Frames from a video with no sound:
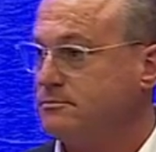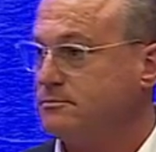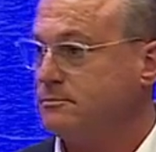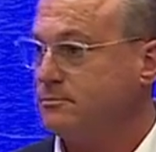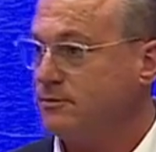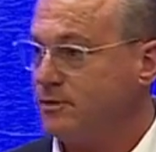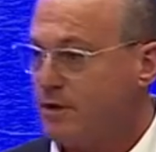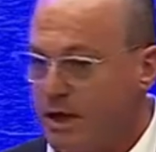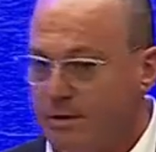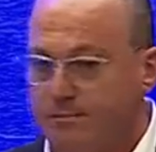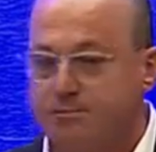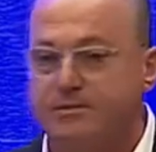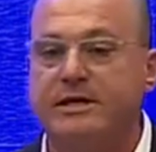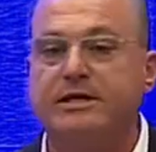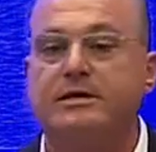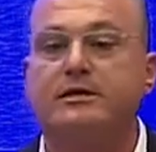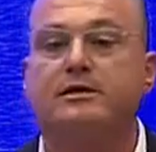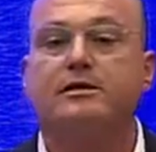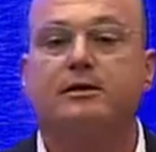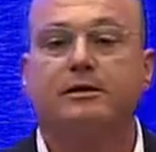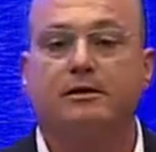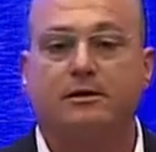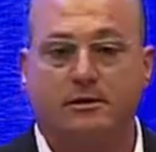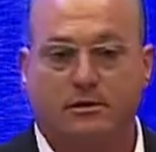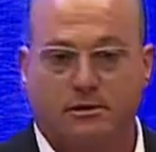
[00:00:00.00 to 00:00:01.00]
Let
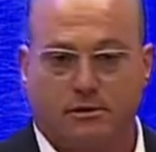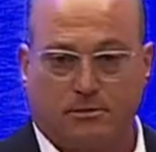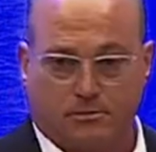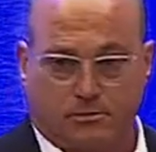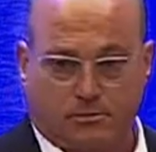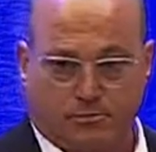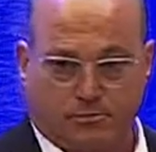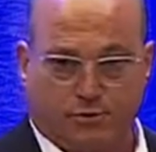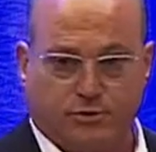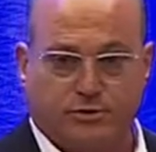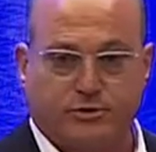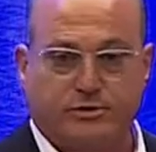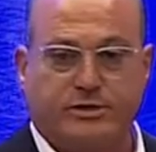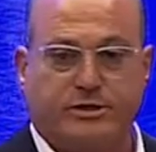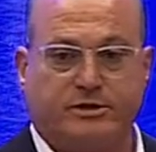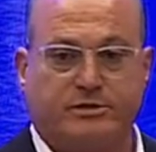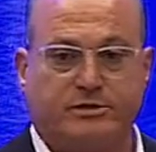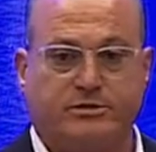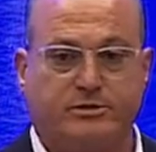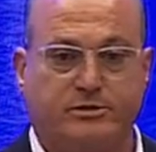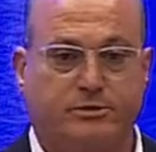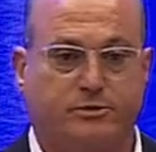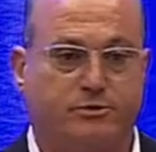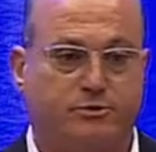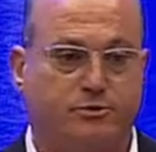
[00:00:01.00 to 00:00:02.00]
me present
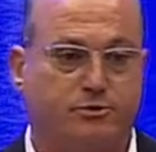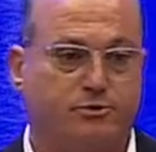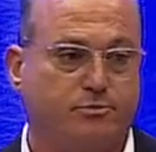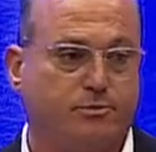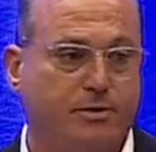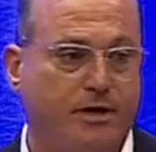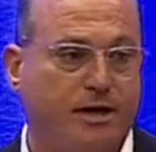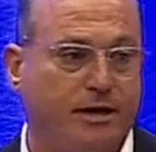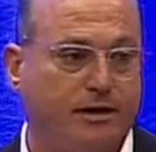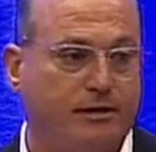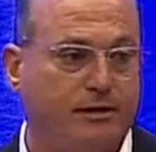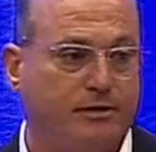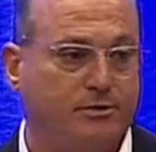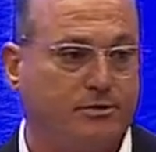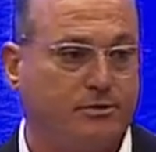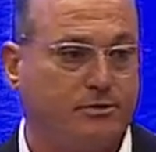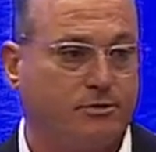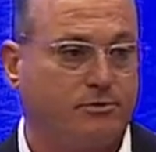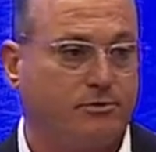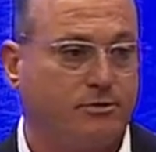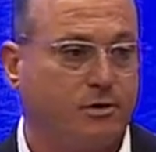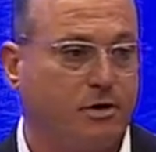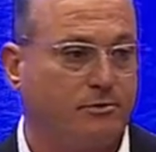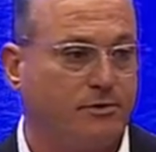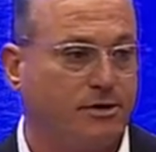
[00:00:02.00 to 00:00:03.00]
Caesar's body to the
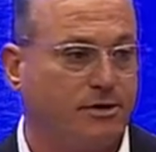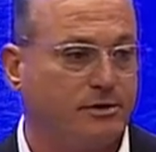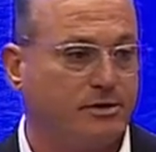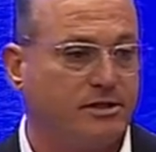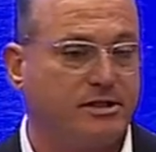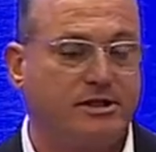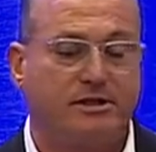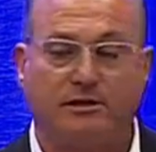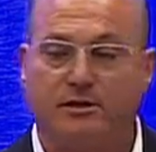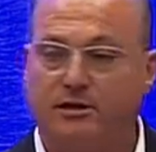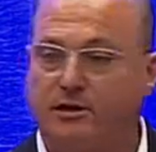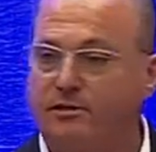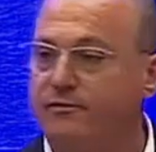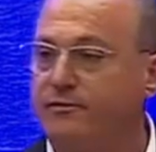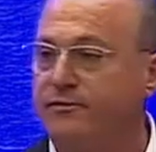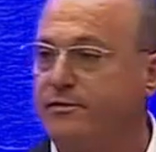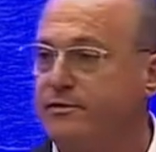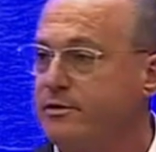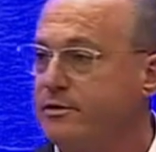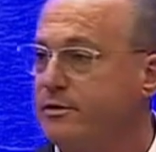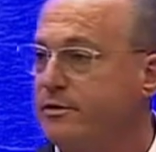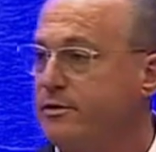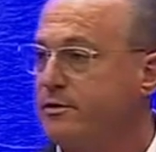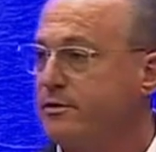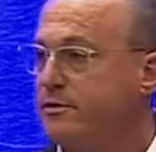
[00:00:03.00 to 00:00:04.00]
Romans. He loved
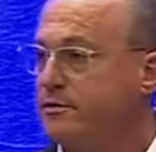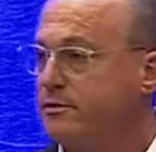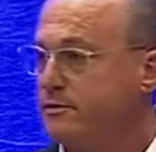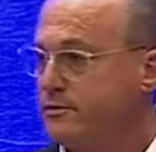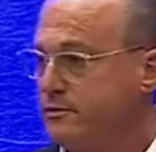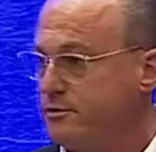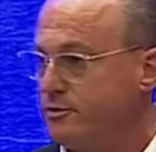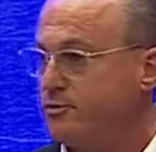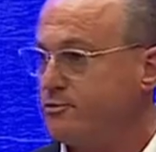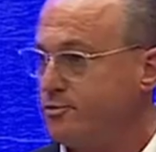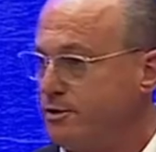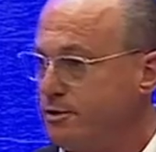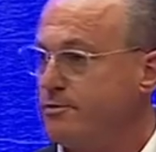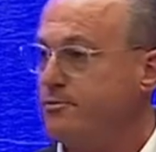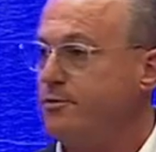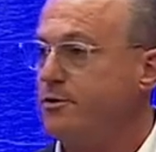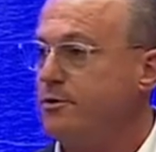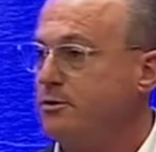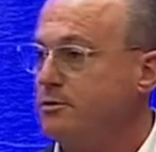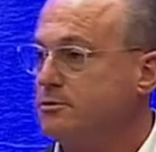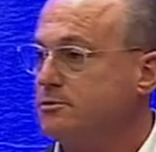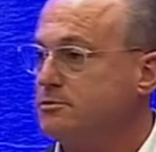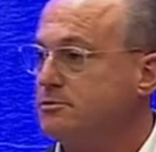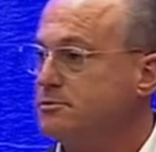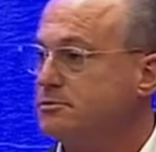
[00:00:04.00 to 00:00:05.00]
these
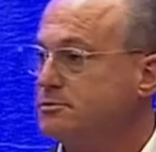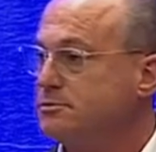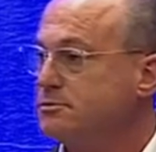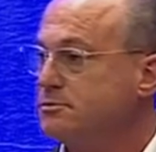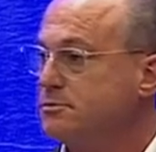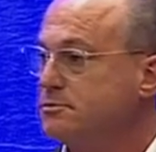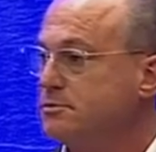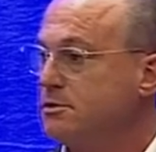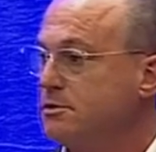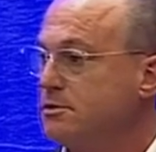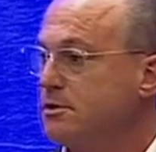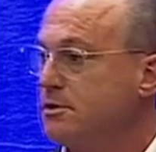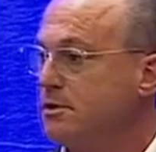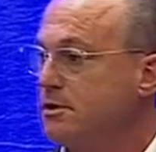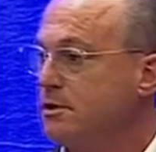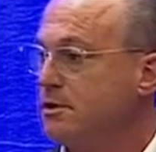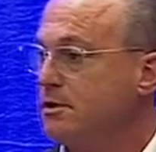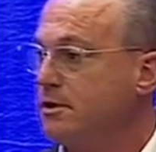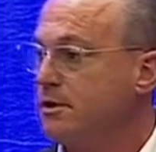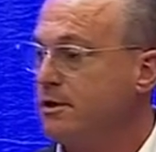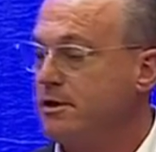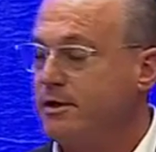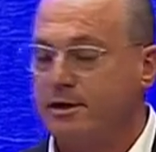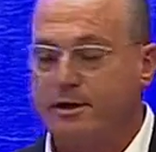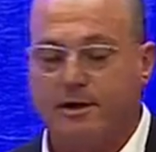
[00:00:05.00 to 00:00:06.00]
people.
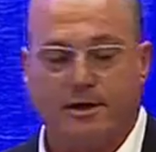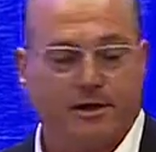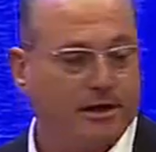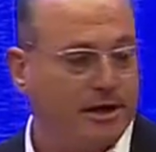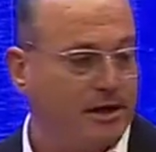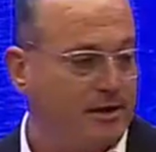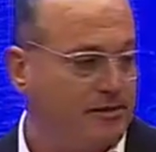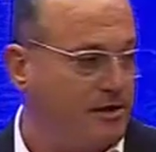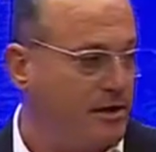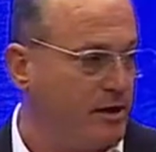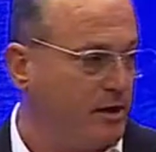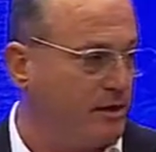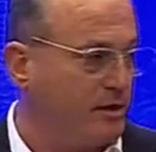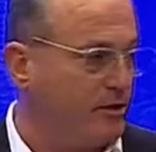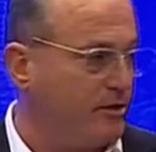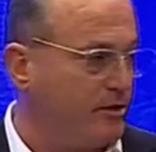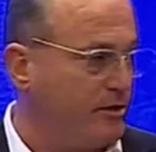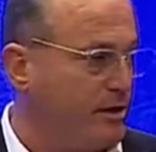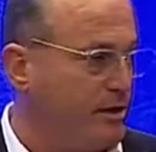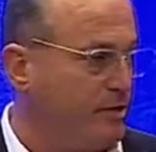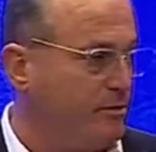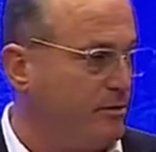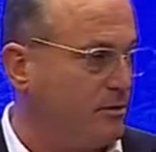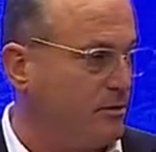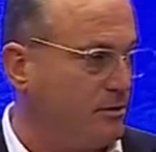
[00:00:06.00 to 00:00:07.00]
And they all
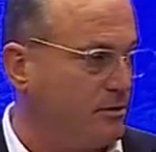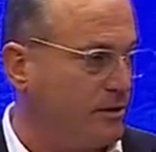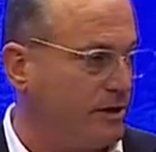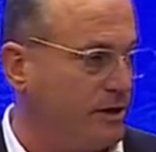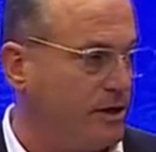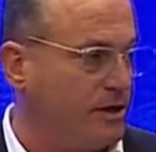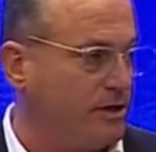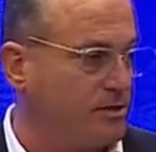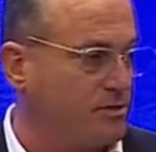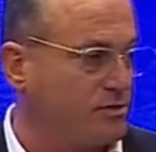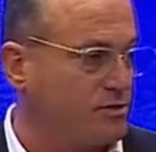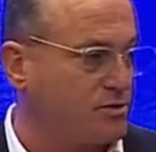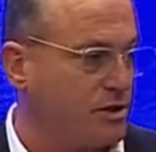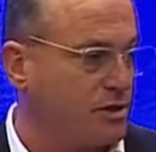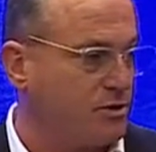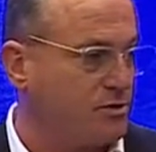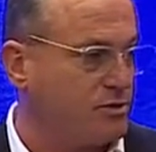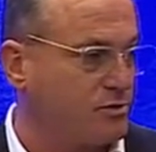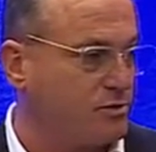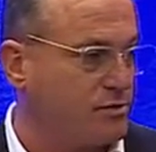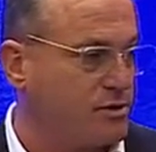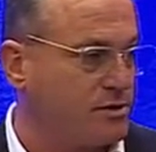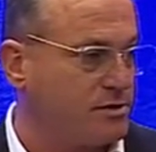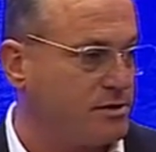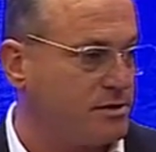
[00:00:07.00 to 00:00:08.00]
agreed, okay, it sounds
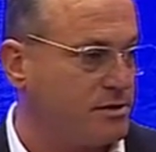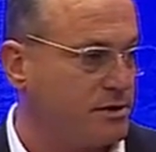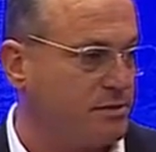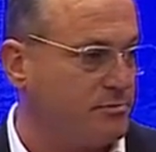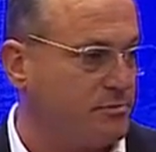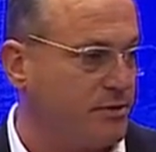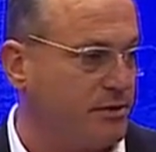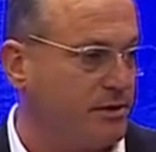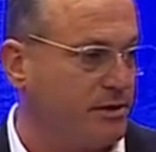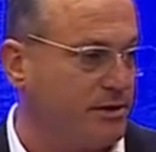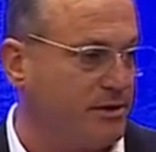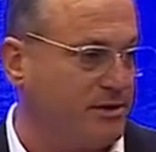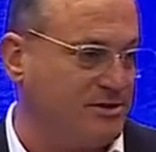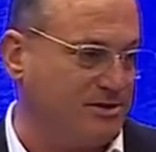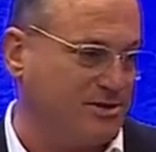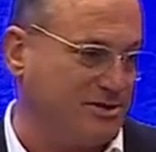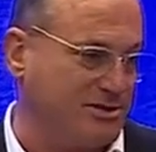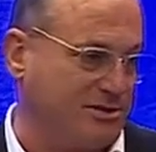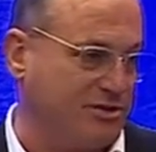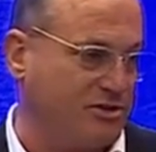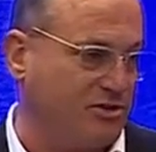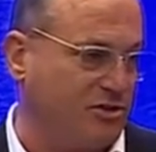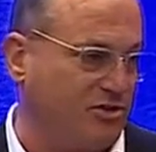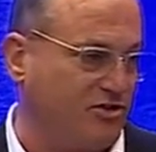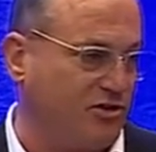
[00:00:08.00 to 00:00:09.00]
risky, but he's
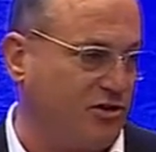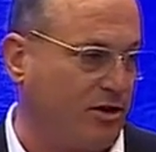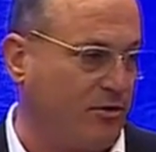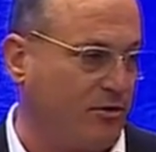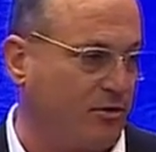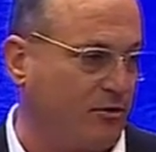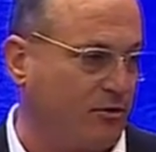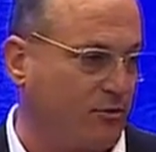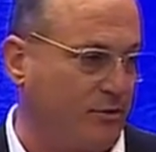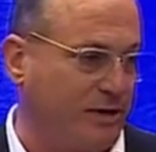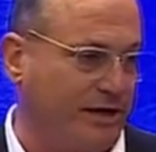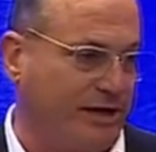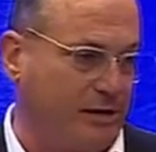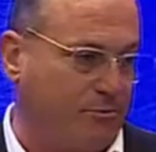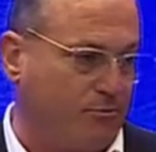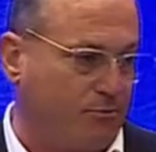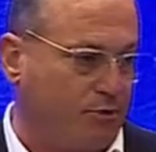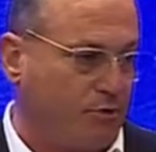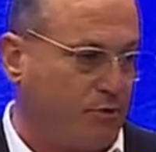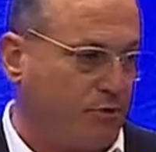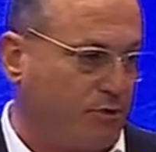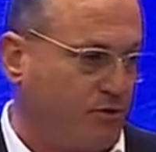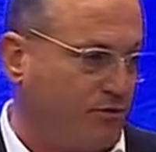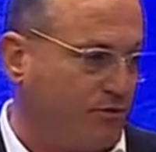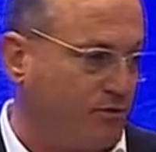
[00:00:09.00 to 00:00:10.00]
just a general. We got
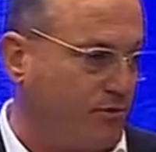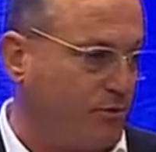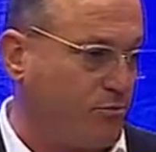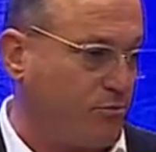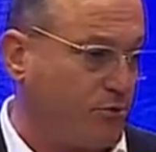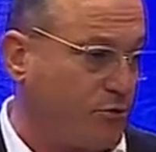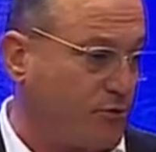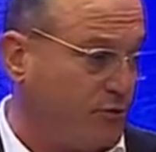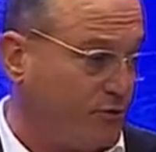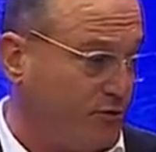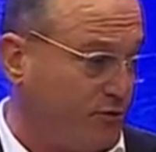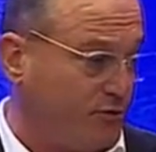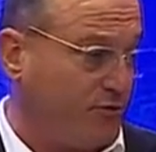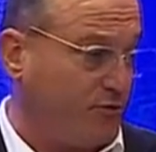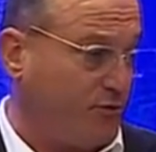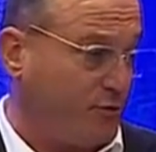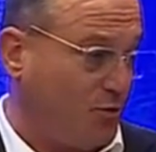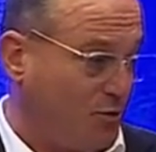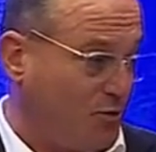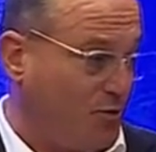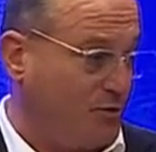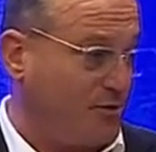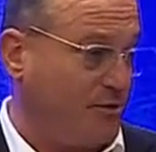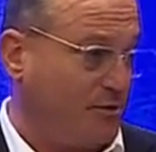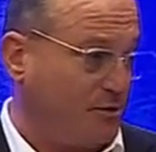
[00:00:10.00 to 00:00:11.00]
Brutus here. Brutus is an
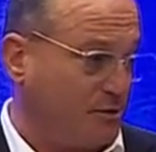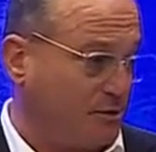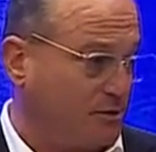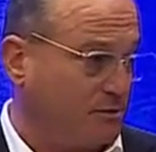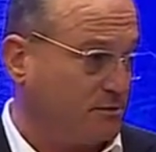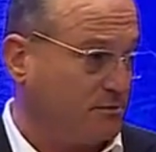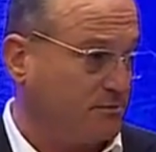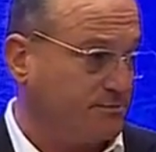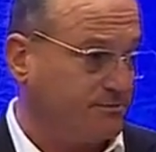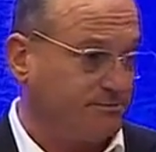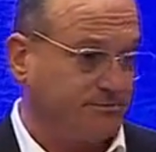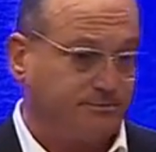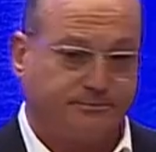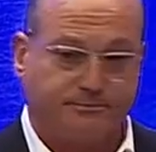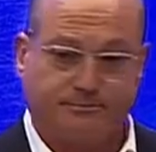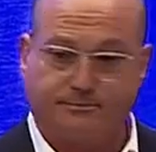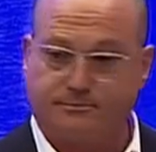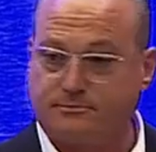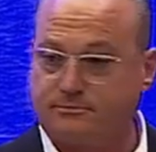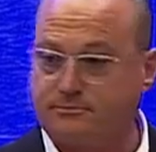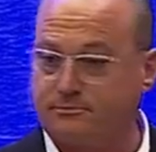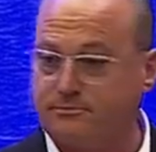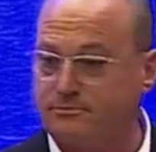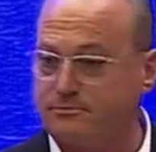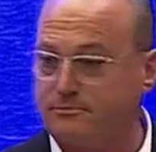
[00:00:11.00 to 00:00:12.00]
orator.
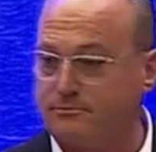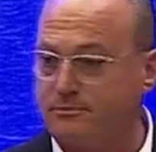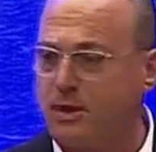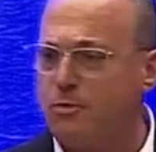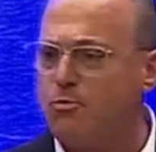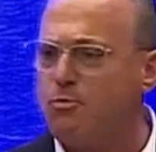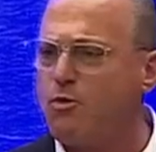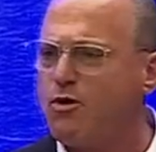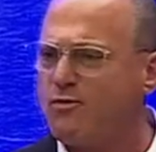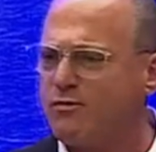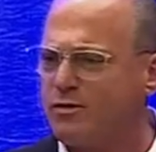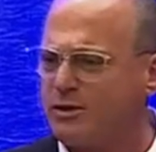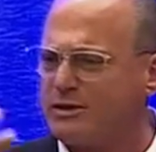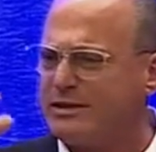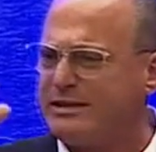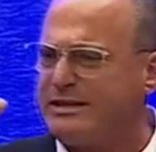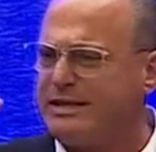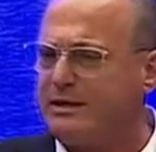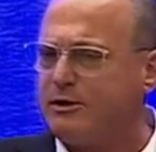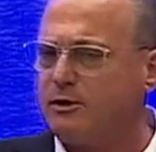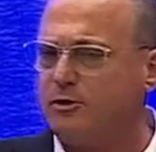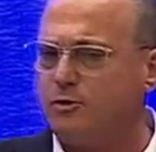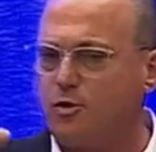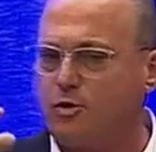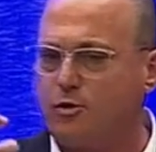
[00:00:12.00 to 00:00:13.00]
More of a
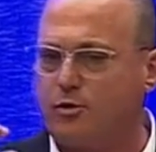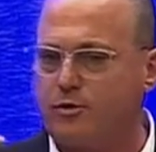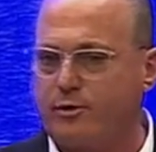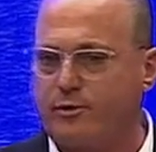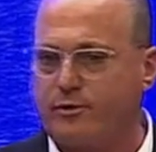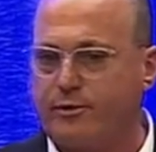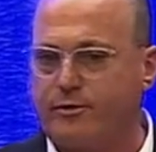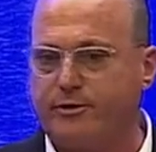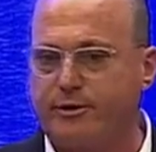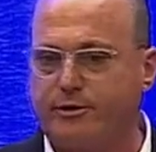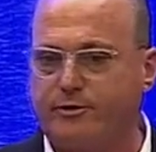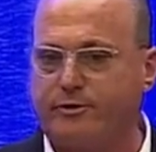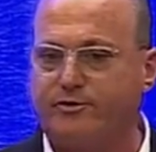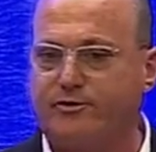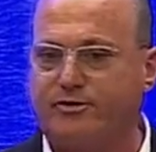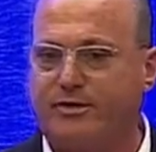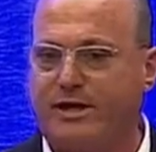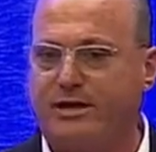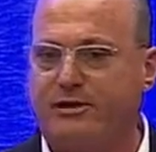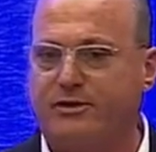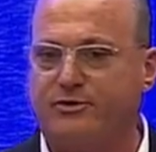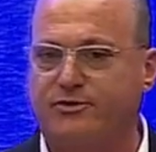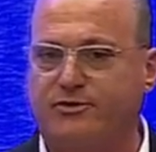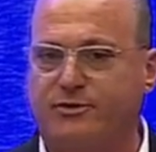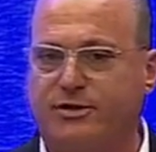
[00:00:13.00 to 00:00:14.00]
legal orator. He'll
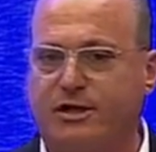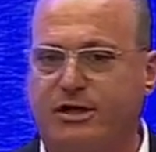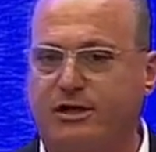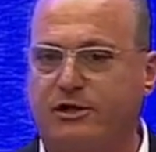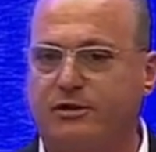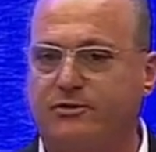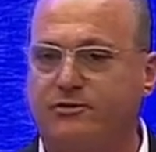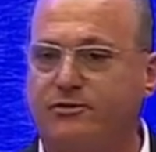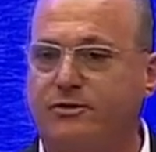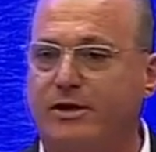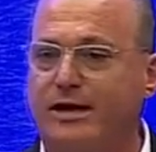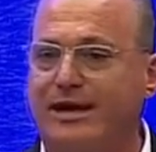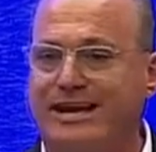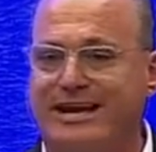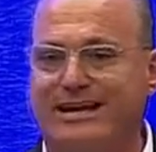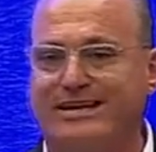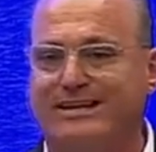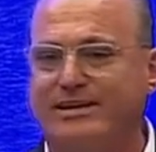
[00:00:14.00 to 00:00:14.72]
state his case. He